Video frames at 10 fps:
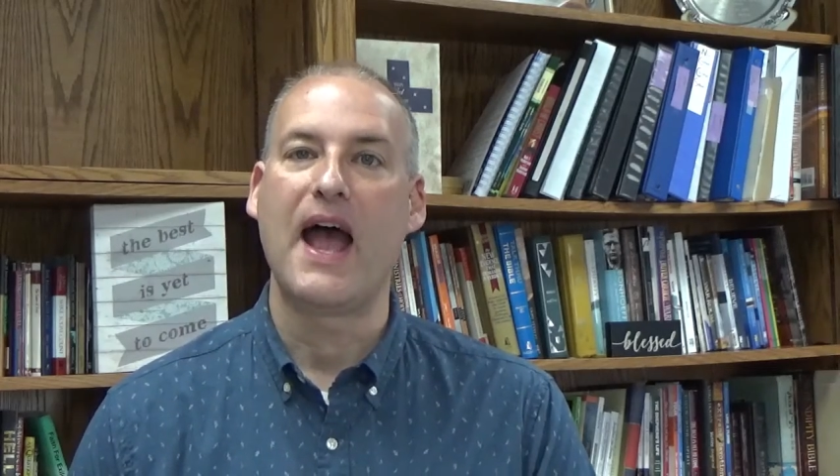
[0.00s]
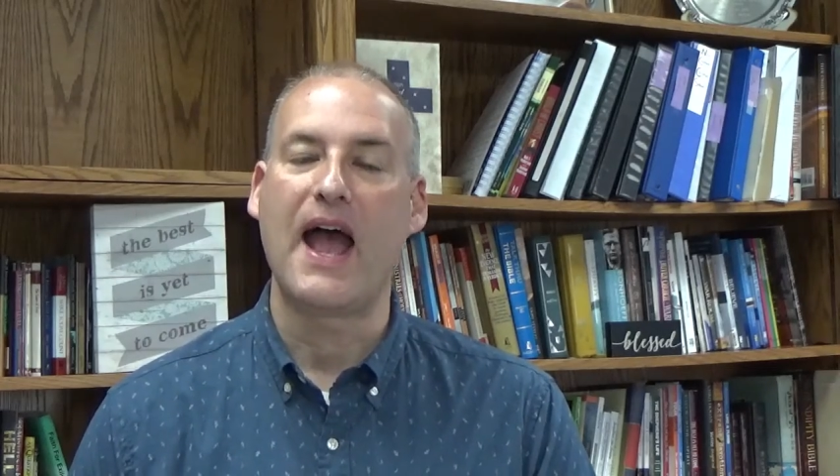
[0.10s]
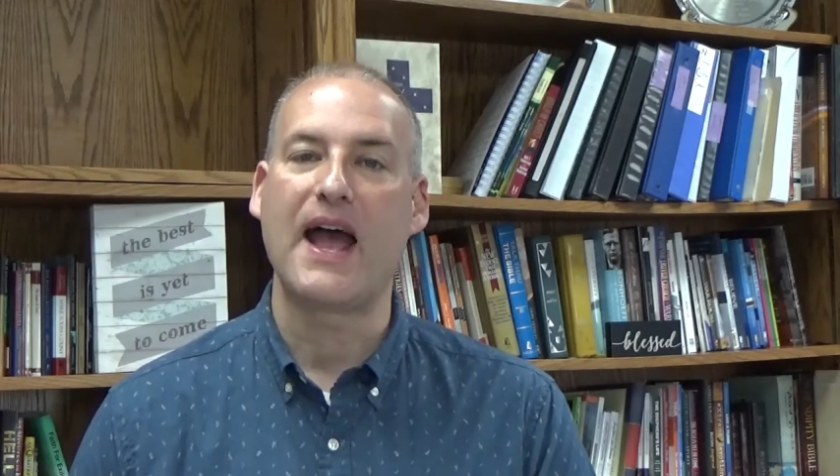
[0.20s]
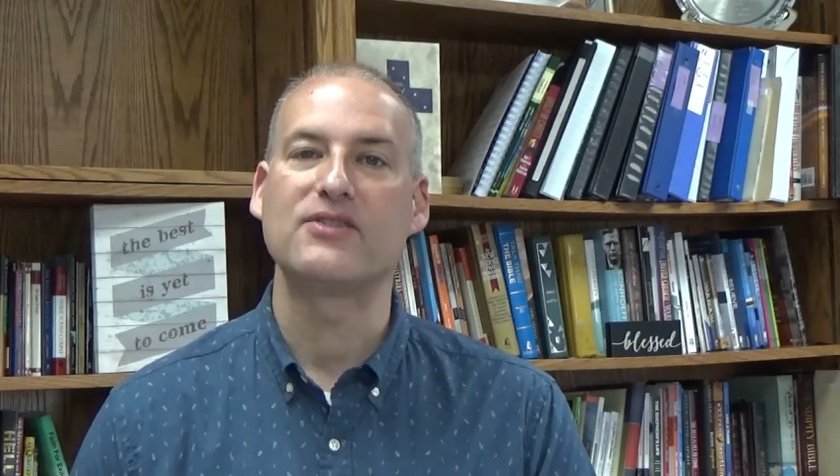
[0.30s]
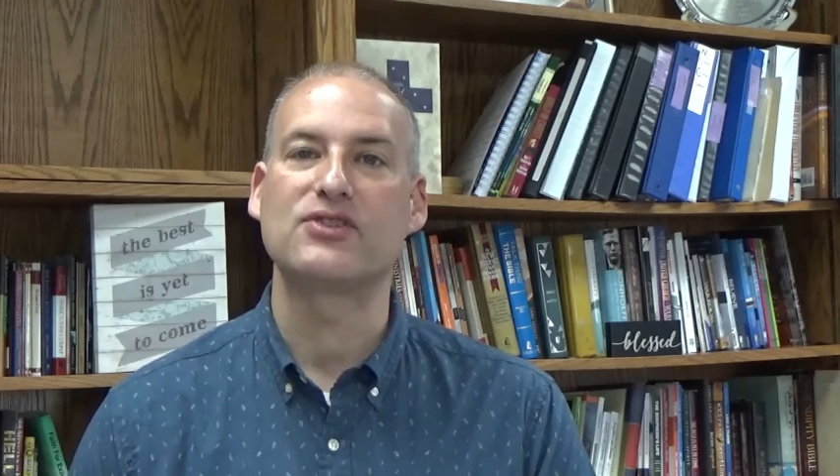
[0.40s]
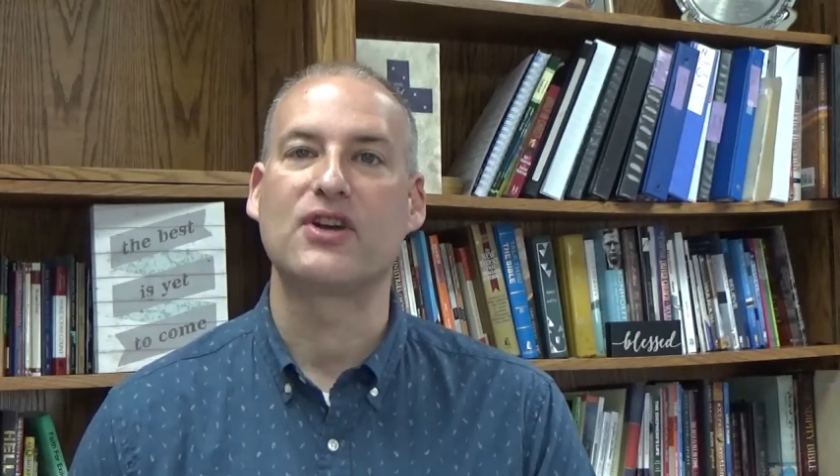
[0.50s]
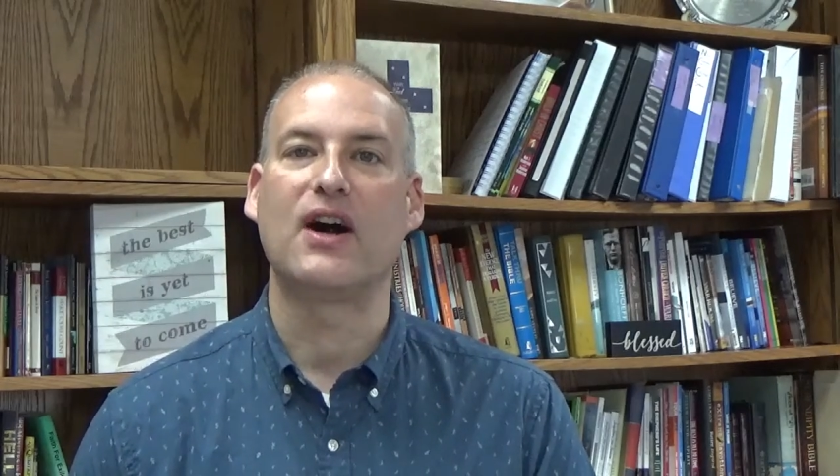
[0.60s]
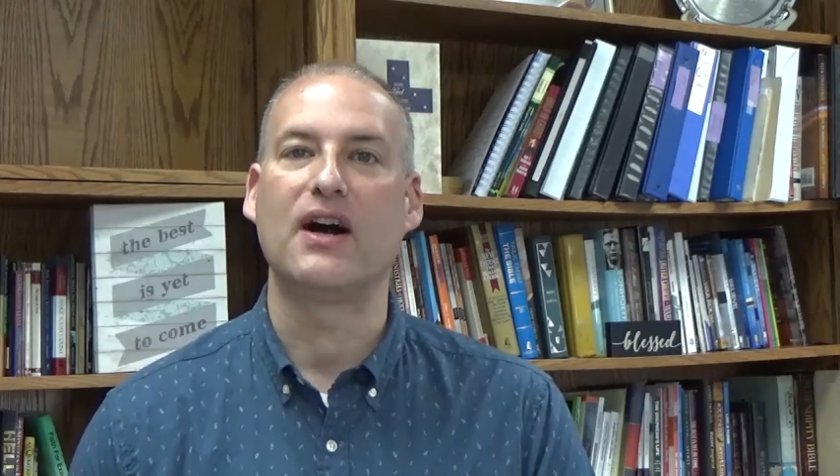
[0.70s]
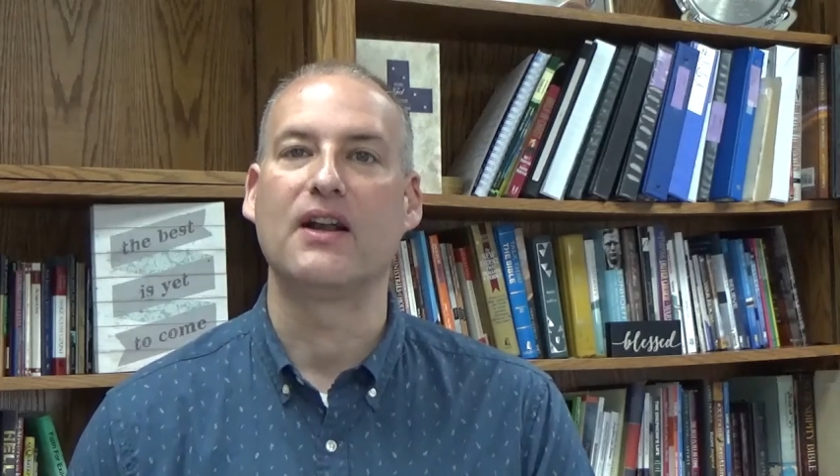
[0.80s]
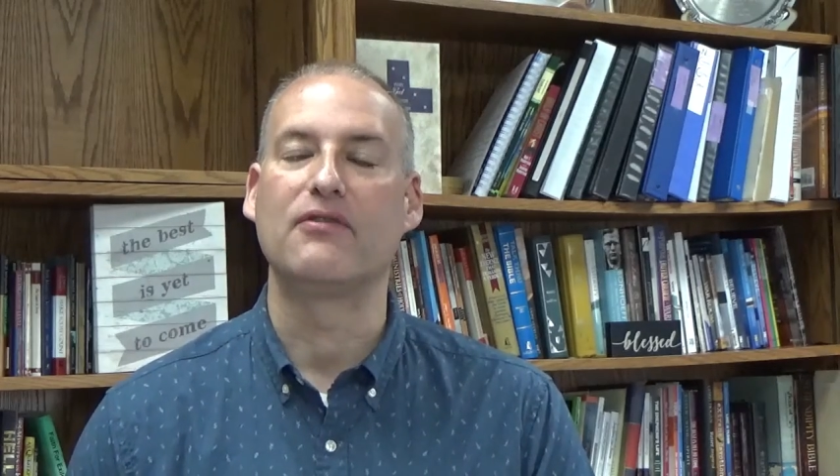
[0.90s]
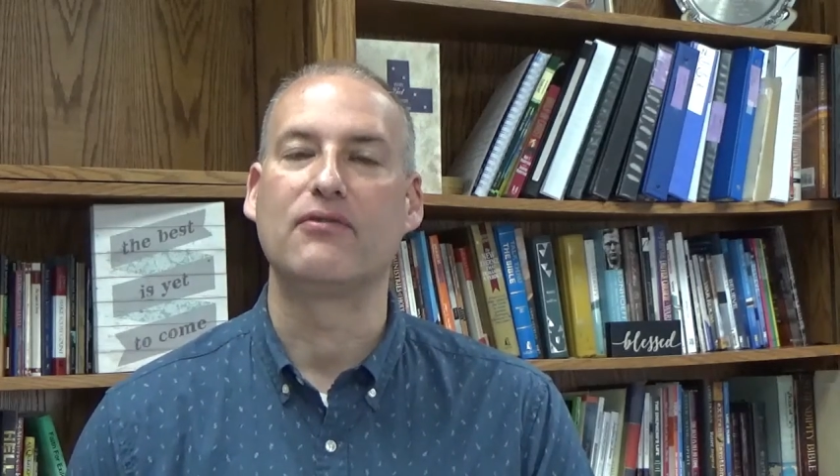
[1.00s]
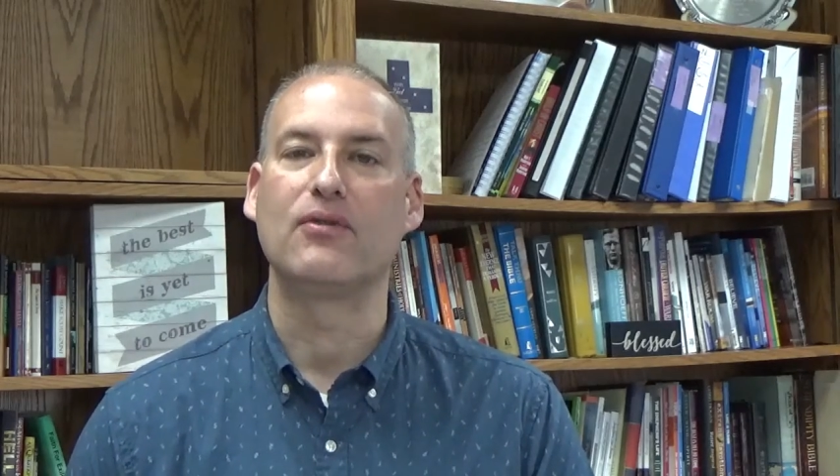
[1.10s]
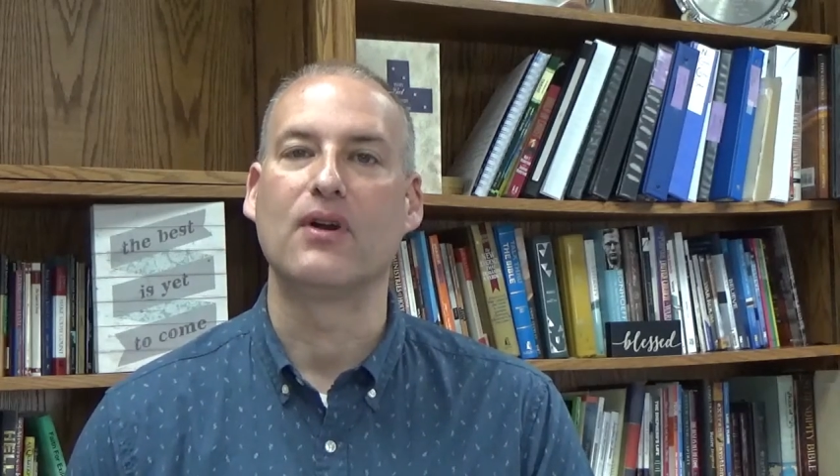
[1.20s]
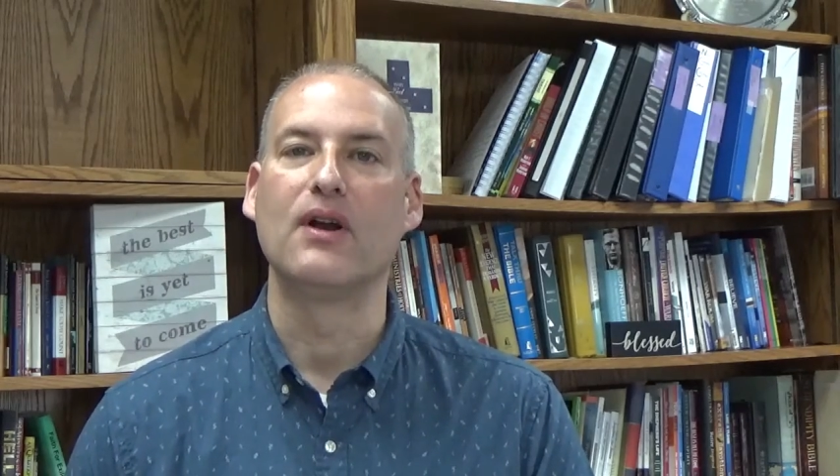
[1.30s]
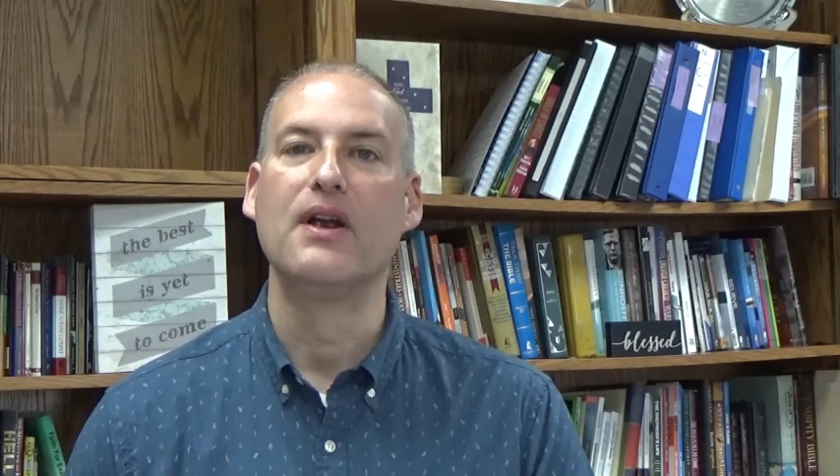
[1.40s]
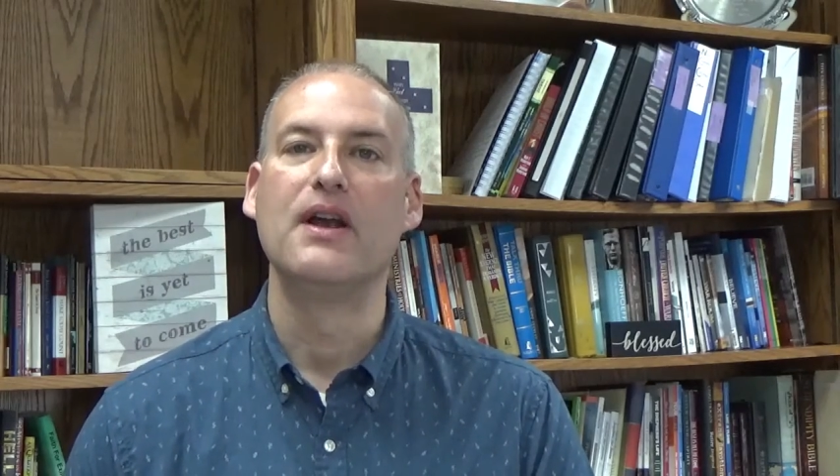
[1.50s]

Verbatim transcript: ask God for